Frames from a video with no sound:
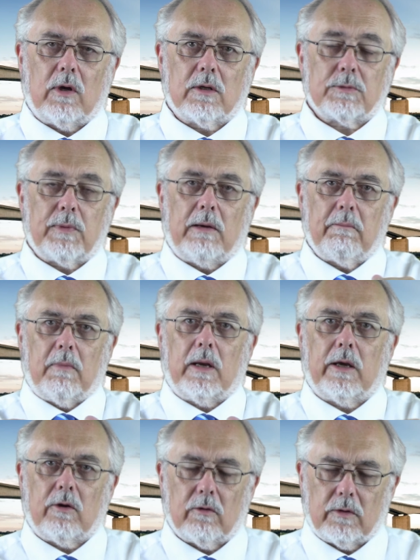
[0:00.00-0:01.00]
rather spend
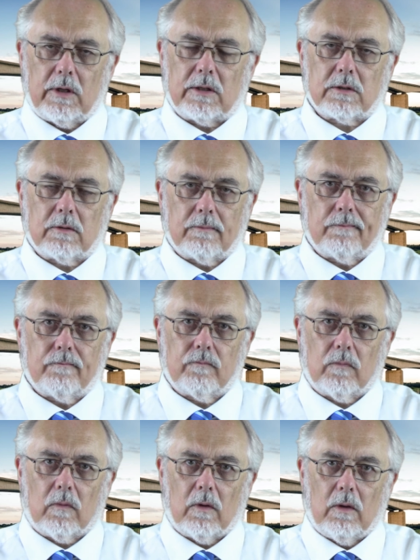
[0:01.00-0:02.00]
money on this.
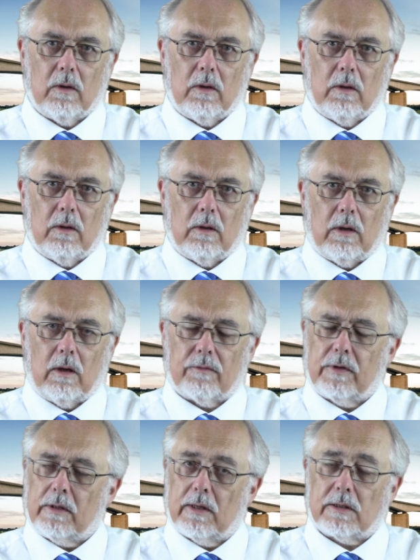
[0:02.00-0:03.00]
I
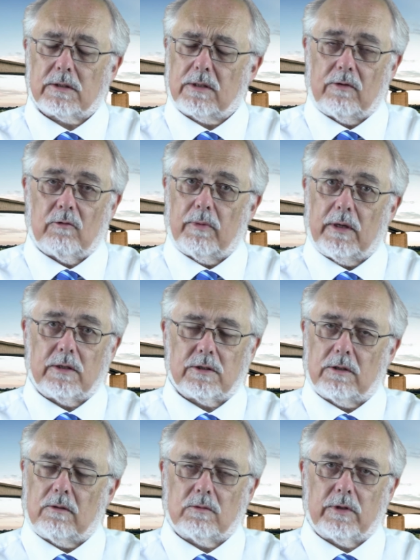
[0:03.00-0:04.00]
think that's terribly
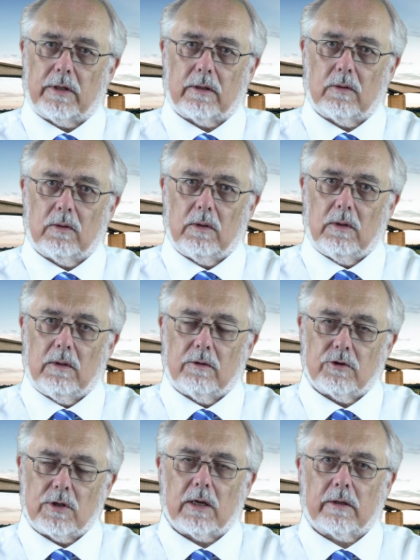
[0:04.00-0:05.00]
insulting.
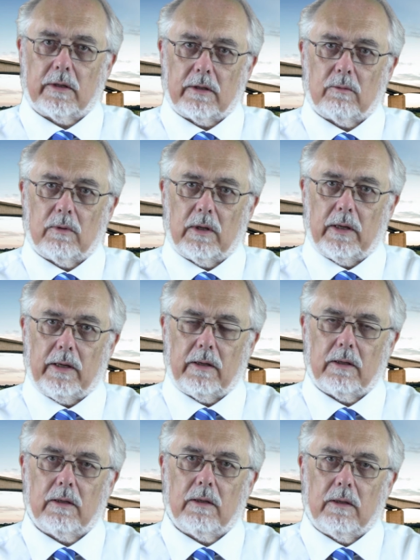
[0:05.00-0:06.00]
Chuck that
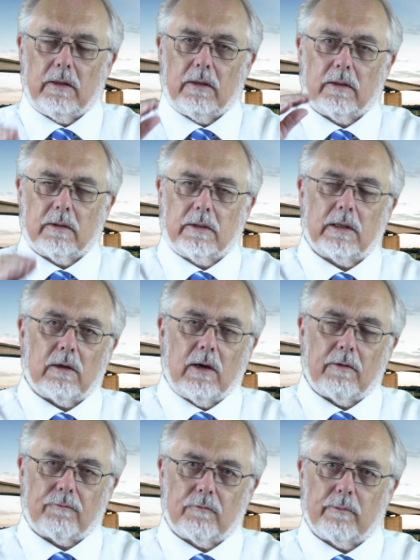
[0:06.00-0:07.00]
away, get
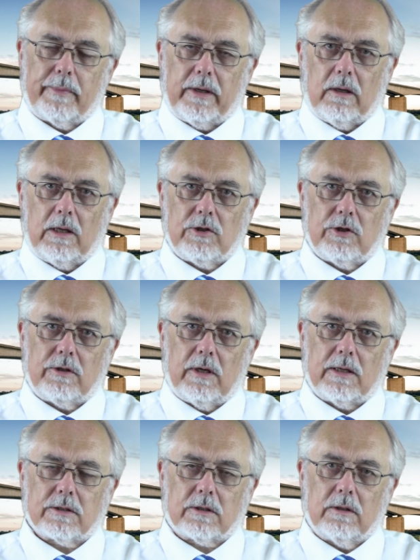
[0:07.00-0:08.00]
out from behind your
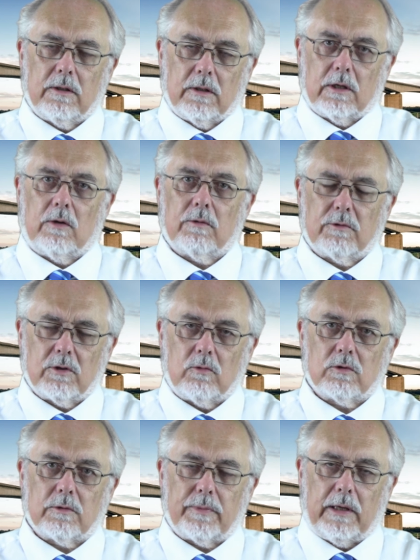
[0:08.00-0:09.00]
desk, go and
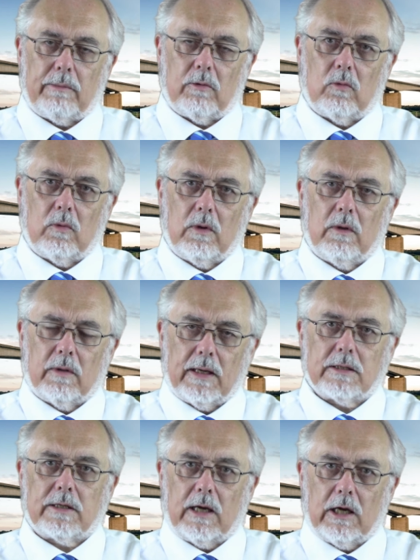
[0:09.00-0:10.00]
talk to people.
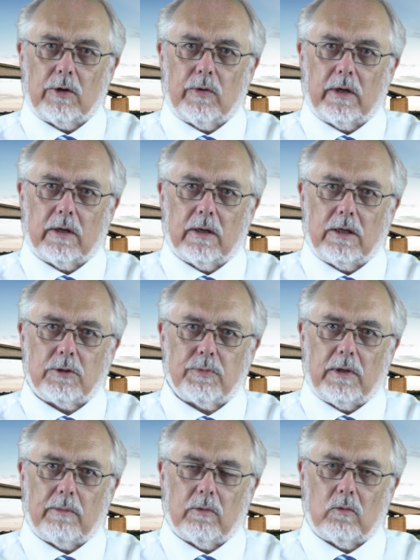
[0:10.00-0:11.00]
That's how you
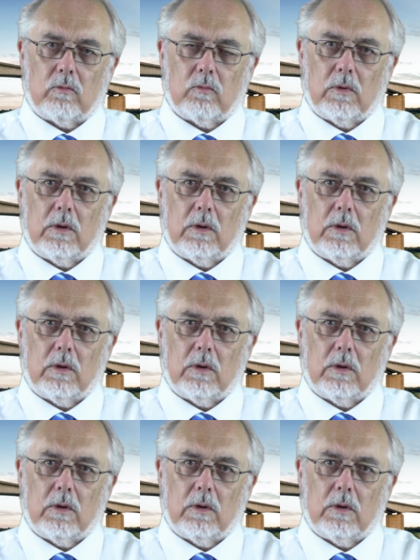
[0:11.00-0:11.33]
engage people.